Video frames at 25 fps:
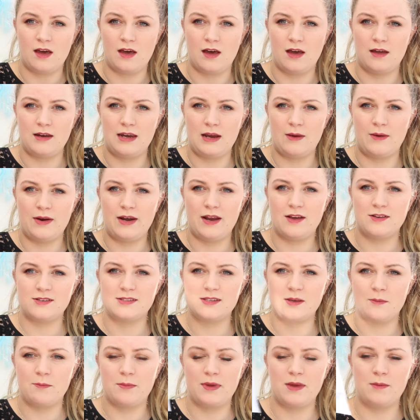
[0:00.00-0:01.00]
Uh, now I know
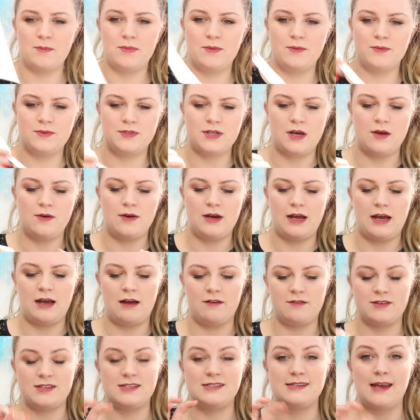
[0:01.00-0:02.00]
some people don't
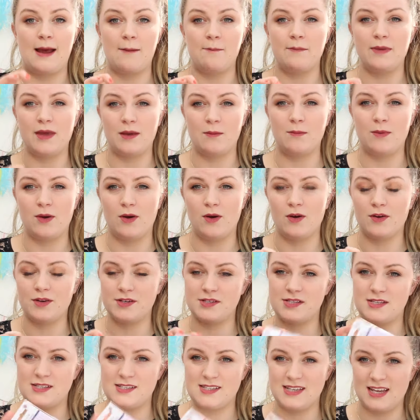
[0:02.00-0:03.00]
have a stamping
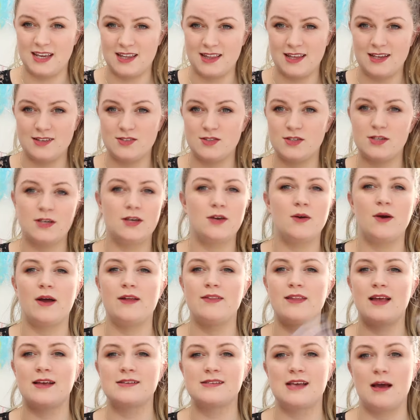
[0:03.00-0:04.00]
block to stick these to
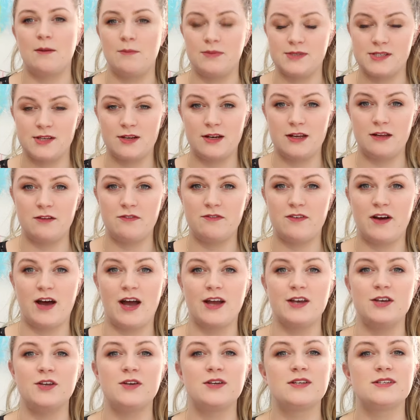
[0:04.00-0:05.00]
and that's absolutely
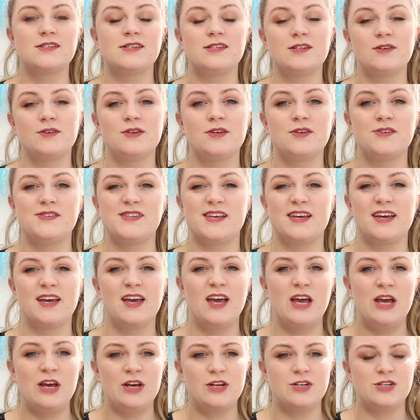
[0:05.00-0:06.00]
fine. You can still use
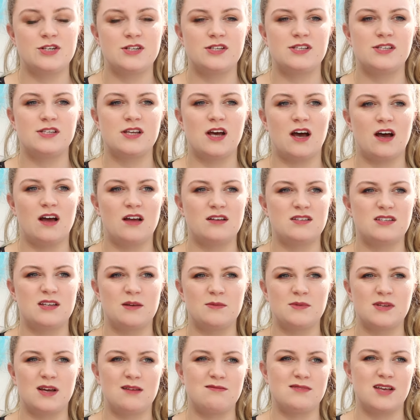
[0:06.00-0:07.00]
it, just
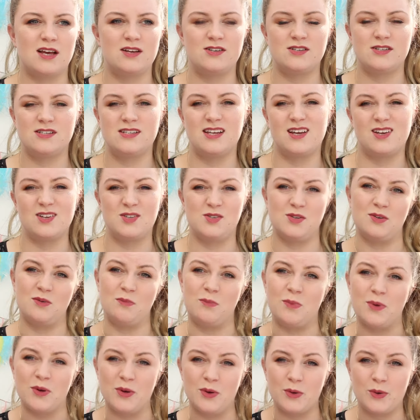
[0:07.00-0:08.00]
sometimes I just stick it to
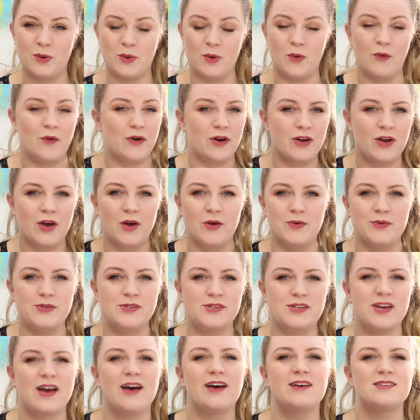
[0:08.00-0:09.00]
a book or a
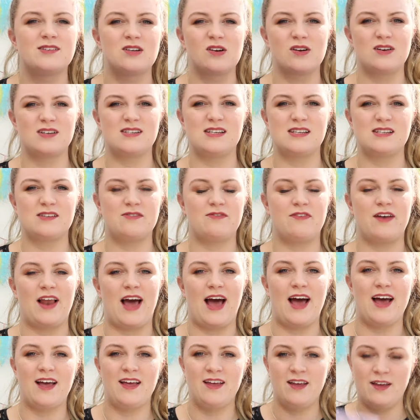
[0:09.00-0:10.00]
coaster as long as it's
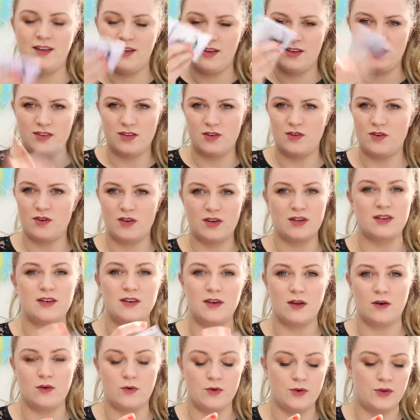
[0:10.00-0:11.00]
flat you
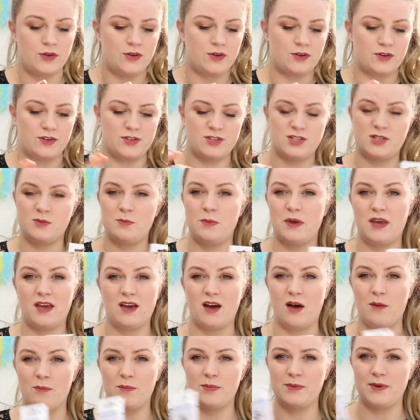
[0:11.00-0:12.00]
can or you can just
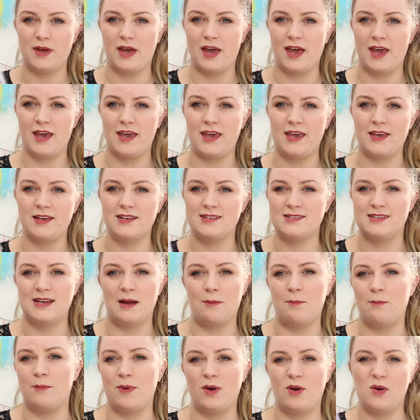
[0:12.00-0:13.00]
pick up a
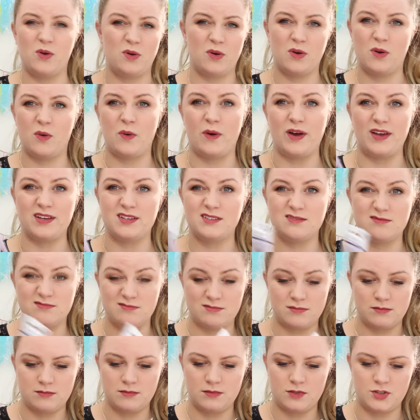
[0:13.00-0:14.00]
stamp block quite
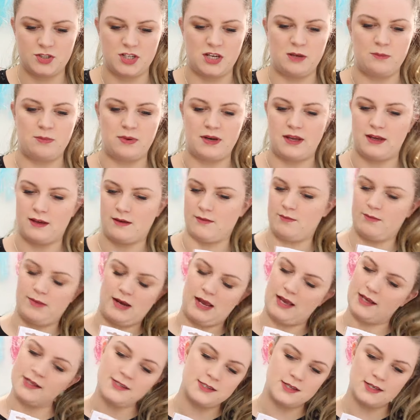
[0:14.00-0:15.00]
cheaply in
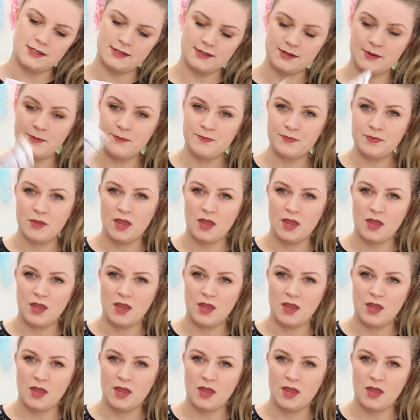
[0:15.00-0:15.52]
places.